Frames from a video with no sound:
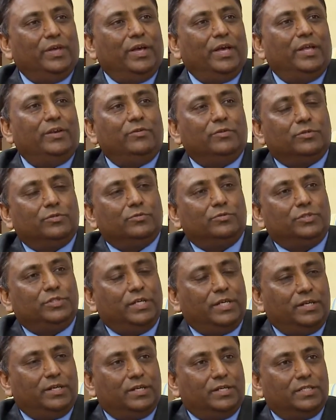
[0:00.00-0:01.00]
And you're so
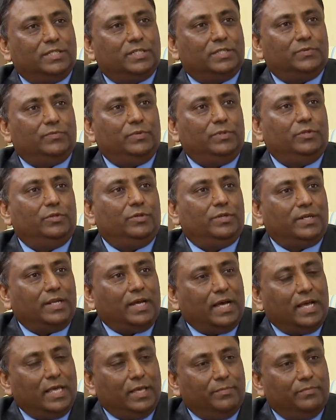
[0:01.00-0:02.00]
generous with your
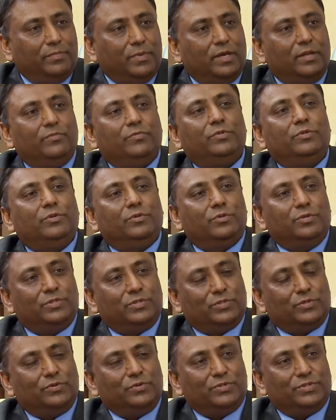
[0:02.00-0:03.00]
time and with your
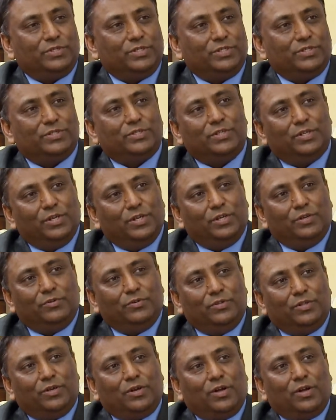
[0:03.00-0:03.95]
resources to the